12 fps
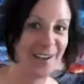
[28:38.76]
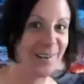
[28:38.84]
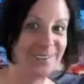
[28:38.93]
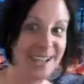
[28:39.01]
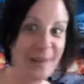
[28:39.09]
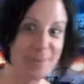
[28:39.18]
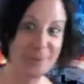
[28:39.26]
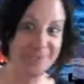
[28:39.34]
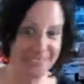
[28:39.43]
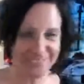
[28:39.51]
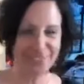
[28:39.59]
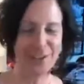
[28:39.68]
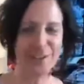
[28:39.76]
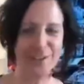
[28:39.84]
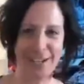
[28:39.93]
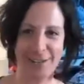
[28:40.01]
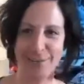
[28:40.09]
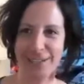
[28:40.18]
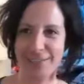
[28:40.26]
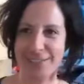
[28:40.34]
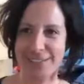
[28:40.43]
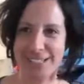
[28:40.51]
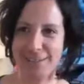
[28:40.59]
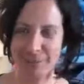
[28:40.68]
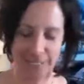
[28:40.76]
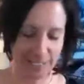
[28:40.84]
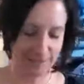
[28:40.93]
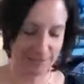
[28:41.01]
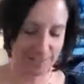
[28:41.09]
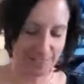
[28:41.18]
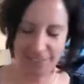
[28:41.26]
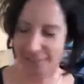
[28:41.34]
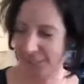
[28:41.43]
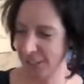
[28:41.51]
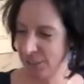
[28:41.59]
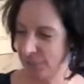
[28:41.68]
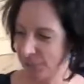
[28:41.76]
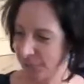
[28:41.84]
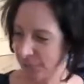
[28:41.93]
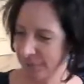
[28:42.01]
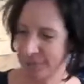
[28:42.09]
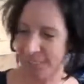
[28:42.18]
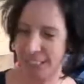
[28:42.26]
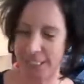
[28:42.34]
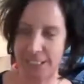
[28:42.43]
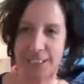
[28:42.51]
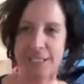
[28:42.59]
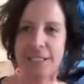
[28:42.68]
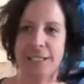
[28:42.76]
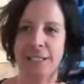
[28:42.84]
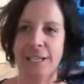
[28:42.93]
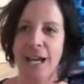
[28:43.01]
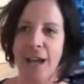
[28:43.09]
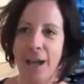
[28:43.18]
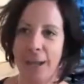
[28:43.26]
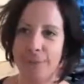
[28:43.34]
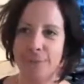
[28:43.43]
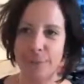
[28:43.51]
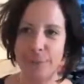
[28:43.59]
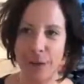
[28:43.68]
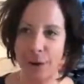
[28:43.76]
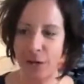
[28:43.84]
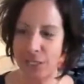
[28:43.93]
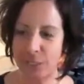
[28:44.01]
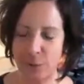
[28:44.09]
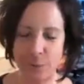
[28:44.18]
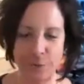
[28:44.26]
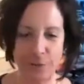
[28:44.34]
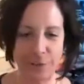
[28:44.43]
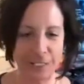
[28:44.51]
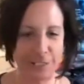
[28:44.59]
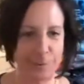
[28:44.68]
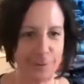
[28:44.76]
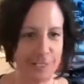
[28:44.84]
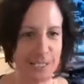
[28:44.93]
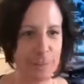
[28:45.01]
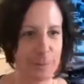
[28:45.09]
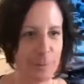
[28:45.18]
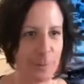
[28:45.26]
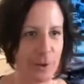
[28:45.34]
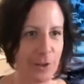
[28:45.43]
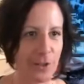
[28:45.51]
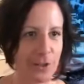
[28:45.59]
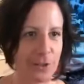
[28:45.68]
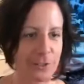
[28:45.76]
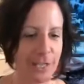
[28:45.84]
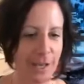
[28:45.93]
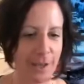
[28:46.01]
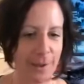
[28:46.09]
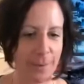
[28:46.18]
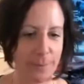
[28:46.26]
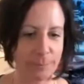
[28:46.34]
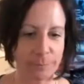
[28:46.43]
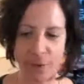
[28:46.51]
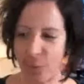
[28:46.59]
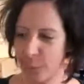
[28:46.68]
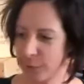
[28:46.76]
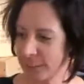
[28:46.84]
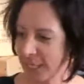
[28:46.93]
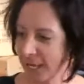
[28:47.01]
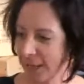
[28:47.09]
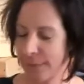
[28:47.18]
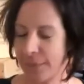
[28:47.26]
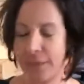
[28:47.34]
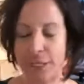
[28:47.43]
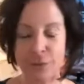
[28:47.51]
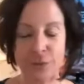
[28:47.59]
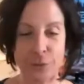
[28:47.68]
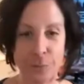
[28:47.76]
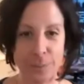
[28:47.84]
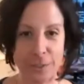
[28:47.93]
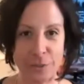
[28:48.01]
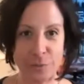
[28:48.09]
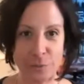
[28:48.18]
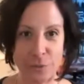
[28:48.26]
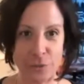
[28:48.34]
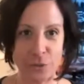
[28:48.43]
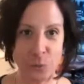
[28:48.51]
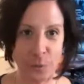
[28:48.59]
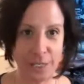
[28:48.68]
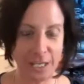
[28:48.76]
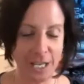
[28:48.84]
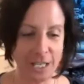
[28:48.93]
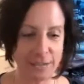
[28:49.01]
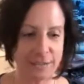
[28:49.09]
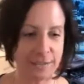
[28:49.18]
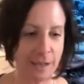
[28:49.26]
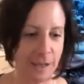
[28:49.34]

Yeah, please, you're all invited. We'll have a lunch for 15. So we are at 2:30. Don't want to keep you all overtime. Thank you so much for joining us.